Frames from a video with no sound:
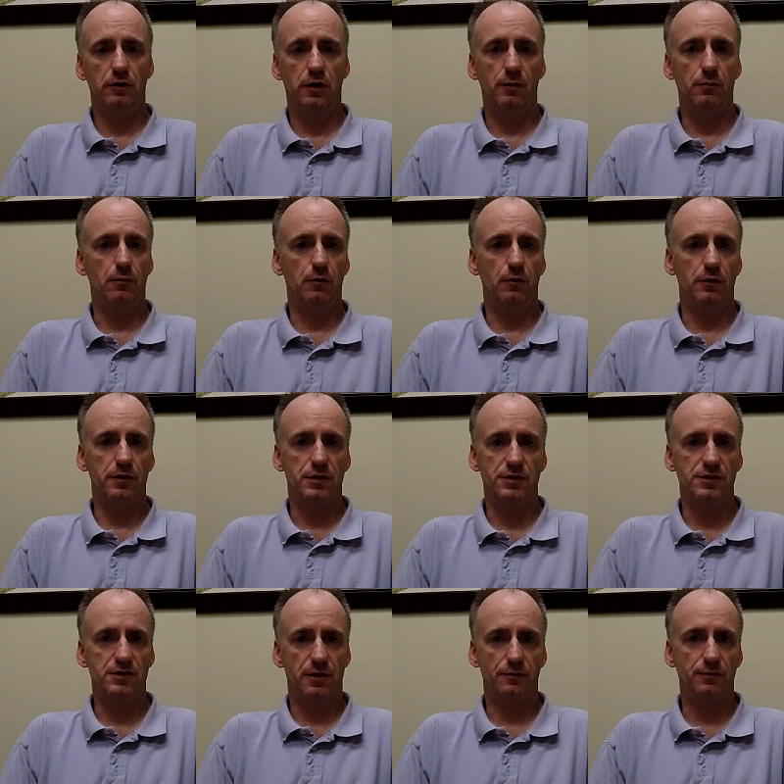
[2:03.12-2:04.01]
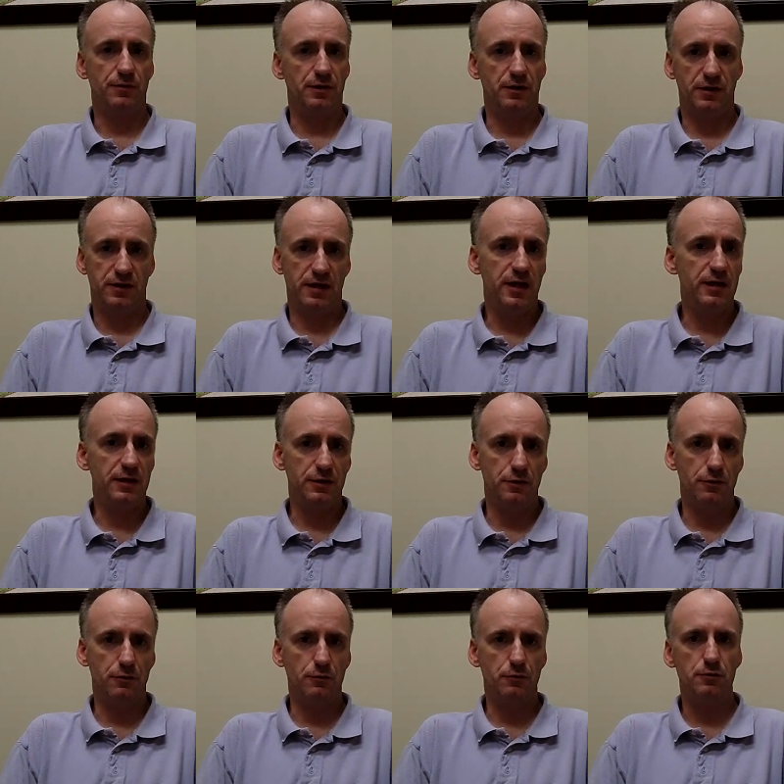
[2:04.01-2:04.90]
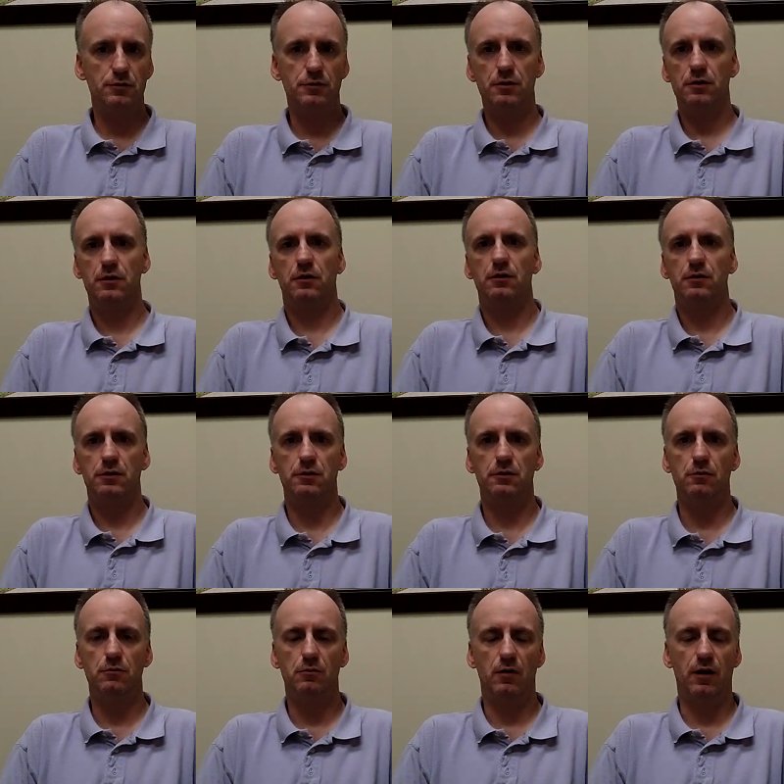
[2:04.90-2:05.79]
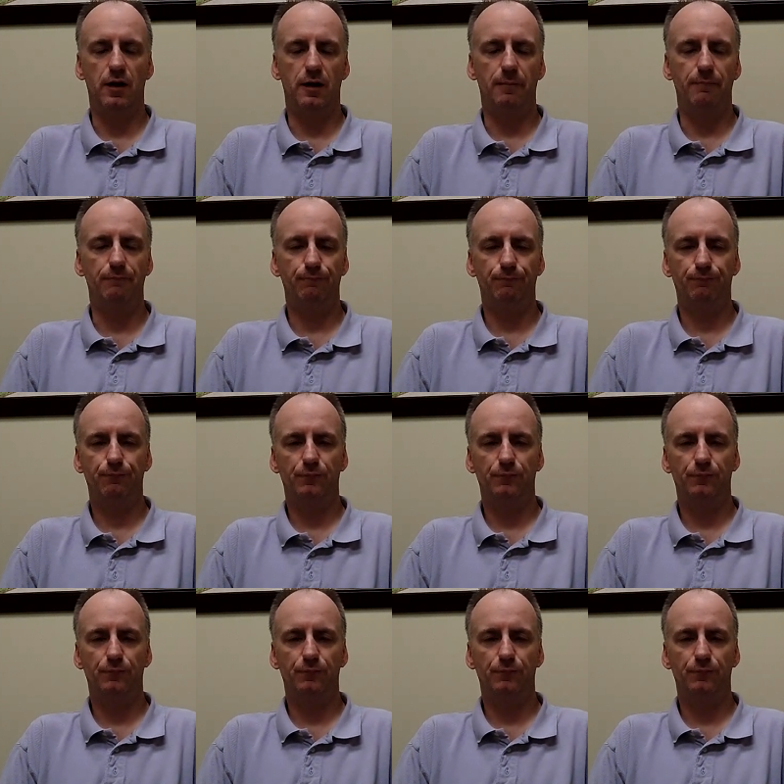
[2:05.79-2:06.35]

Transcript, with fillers: number is something that they use to uh,